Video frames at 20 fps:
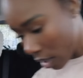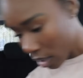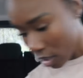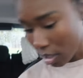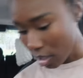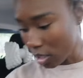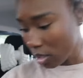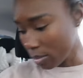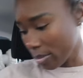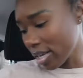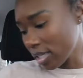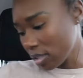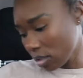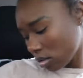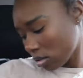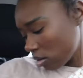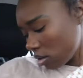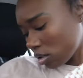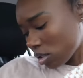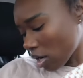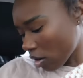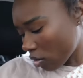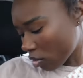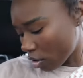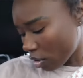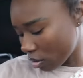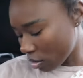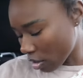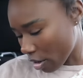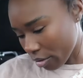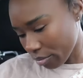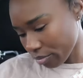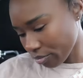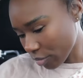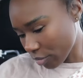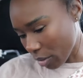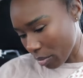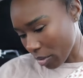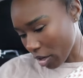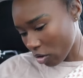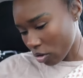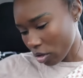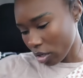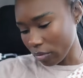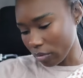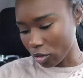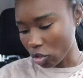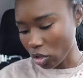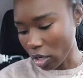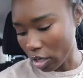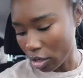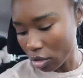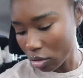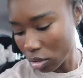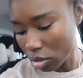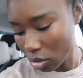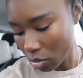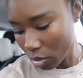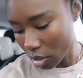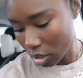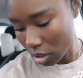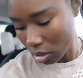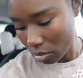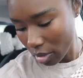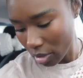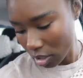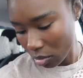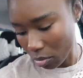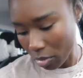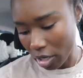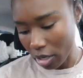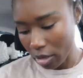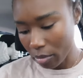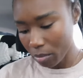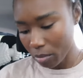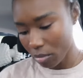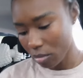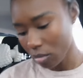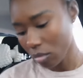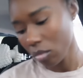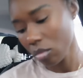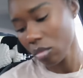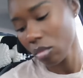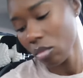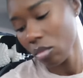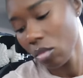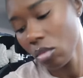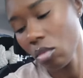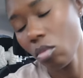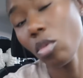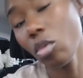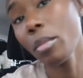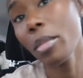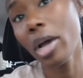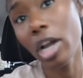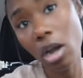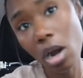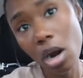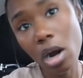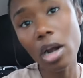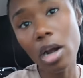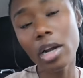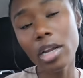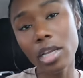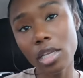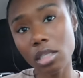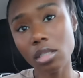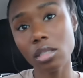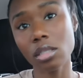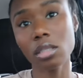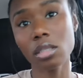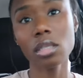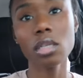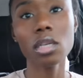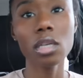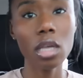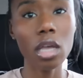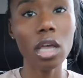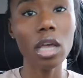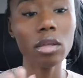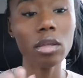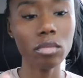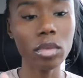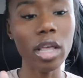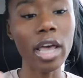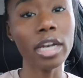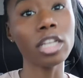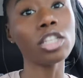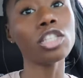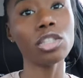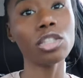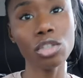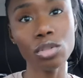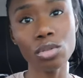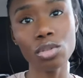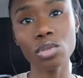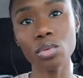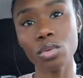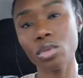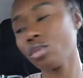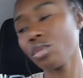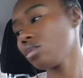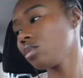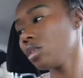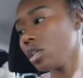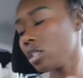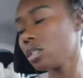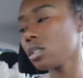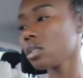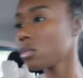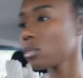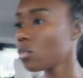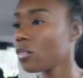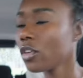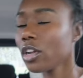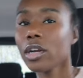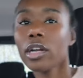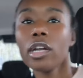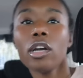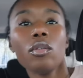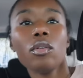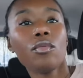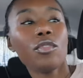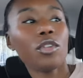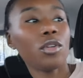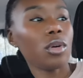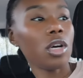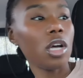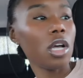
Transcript: This mess, it's not going to, no, I'm not going to even try to use it with this mess. But when my car is at its usual, it's very helpful.